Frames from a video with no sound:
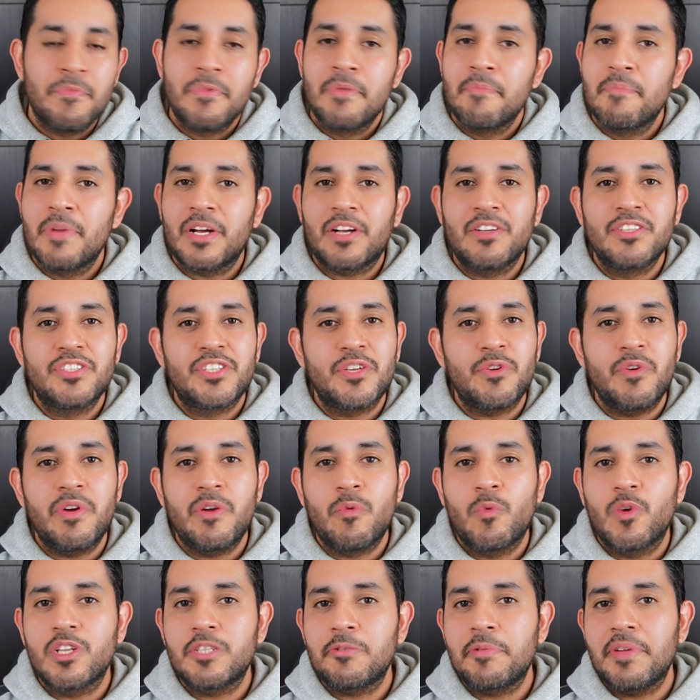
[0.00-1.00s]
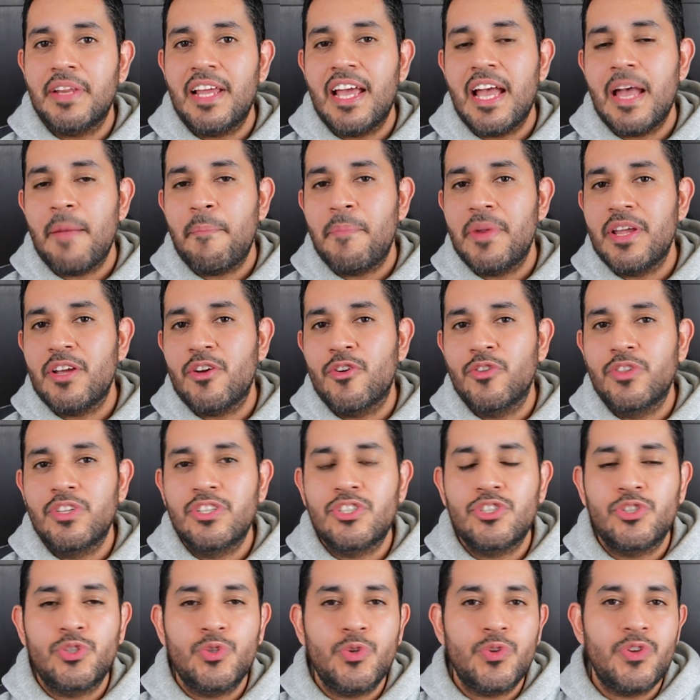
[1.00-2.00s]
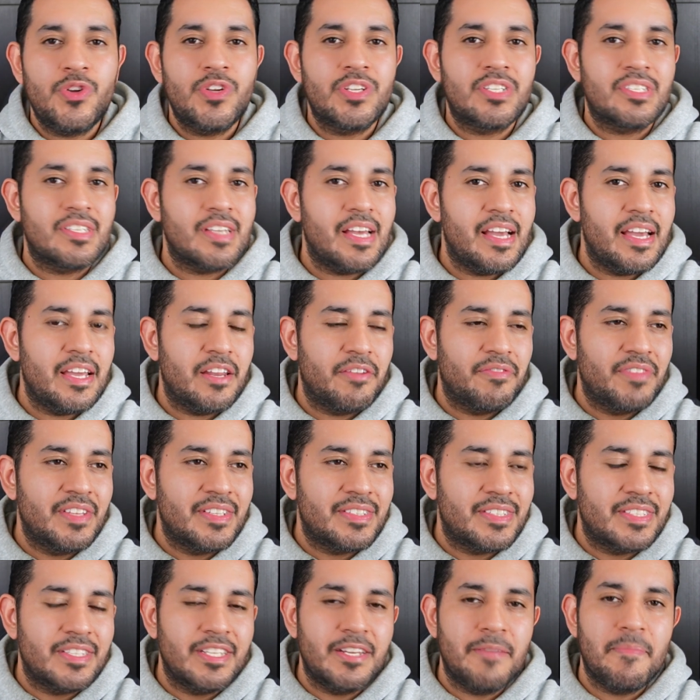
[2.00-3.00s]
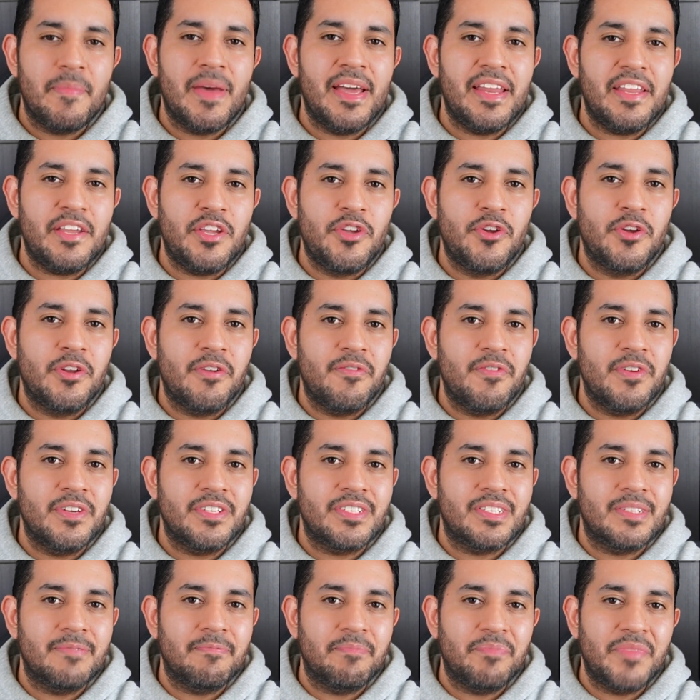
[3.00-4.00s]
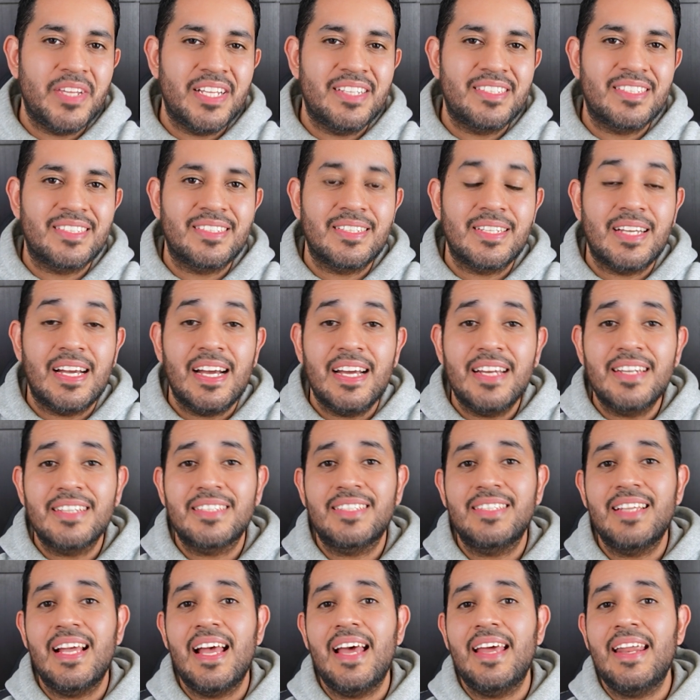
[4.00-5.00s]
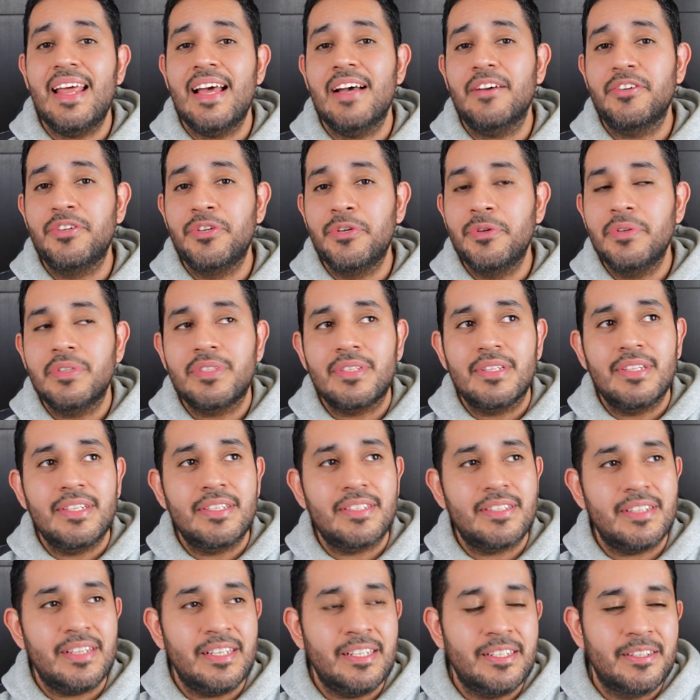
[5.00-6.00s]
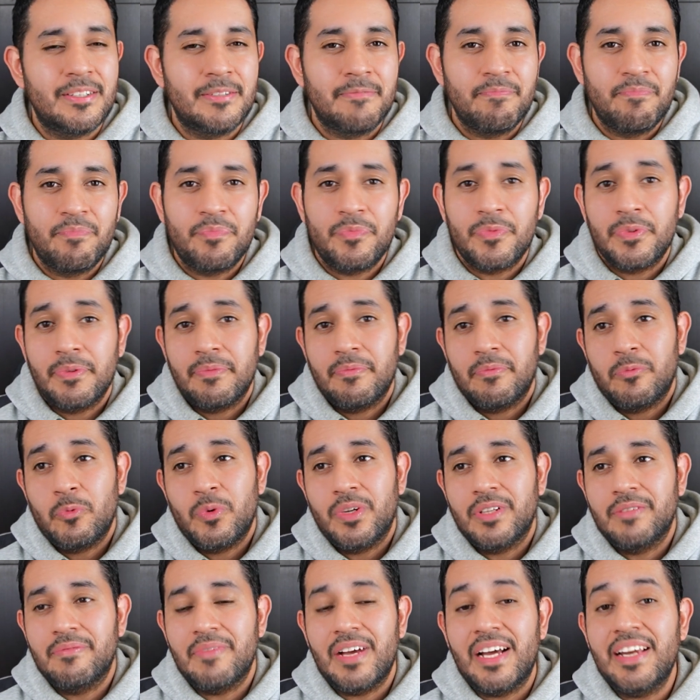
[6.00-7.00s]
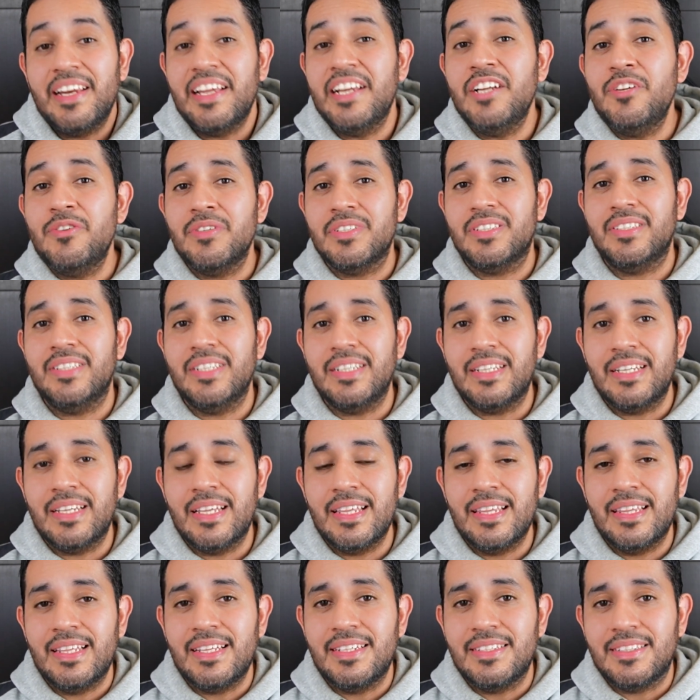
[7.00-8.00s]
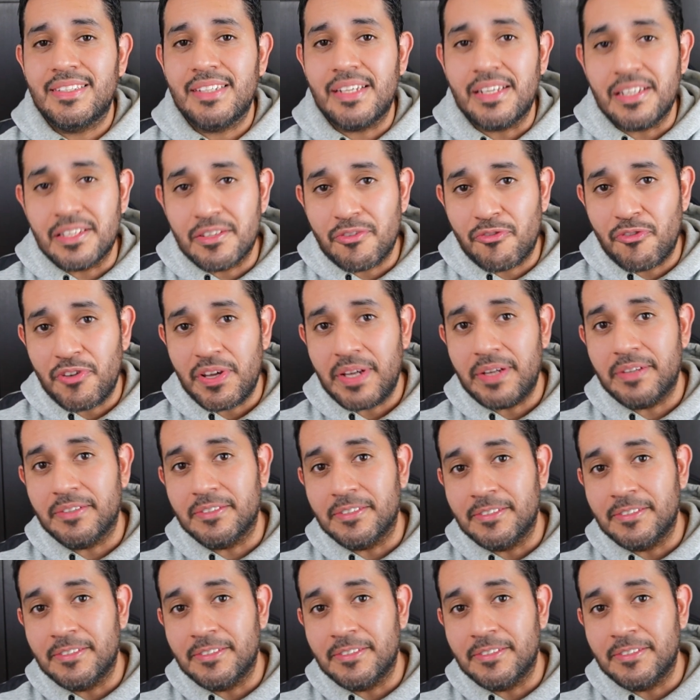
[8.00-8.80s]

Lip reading: But considering what's been happening on the studio side of this cinematic universe, it's kinda sad how useless and, well, uninteresting these scenes feel.